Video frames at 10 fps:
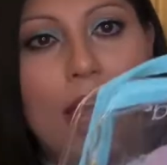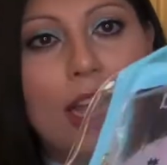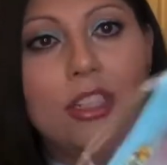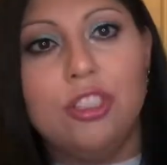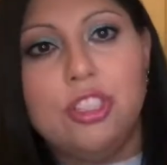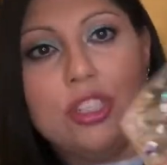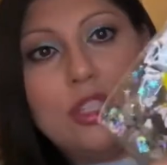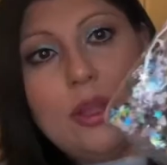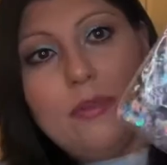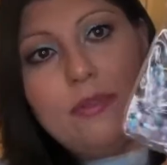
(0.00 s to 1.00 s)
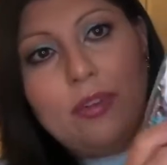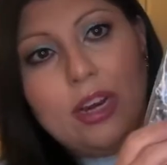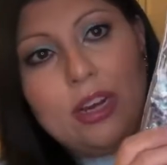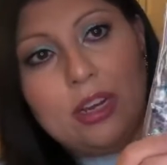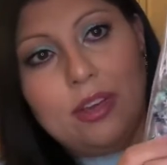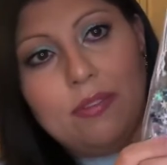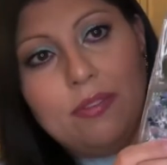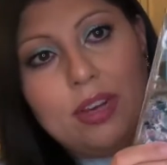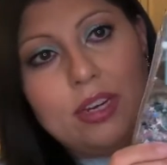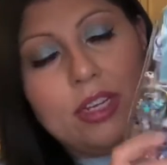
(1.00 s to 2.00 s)
and it's just very,
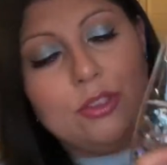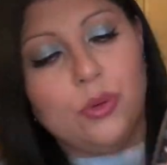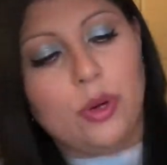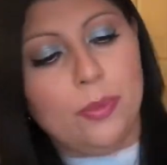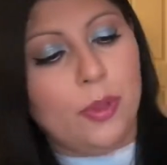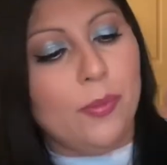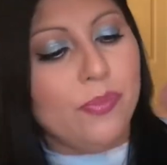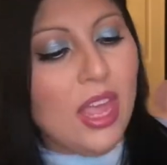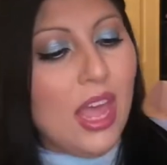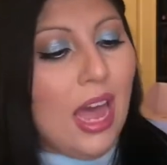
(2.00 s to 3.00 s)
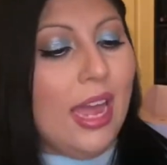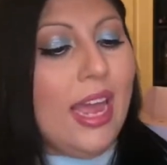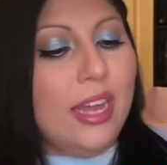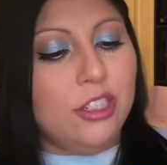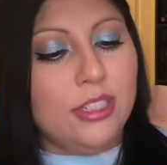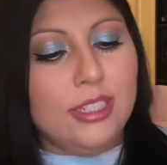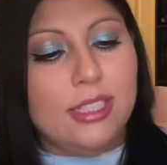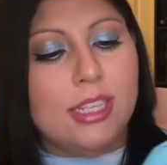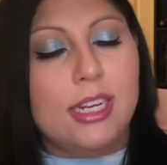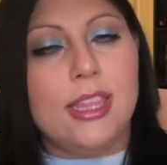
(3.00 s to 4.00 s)
very adorable. I actually
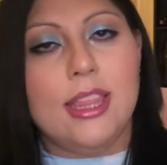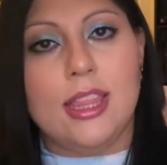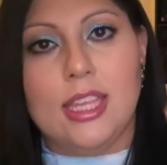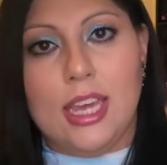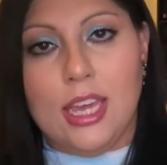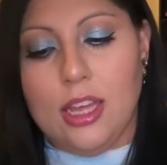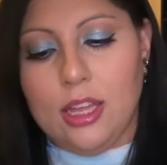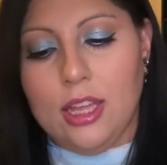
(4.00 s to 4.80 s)
didn't think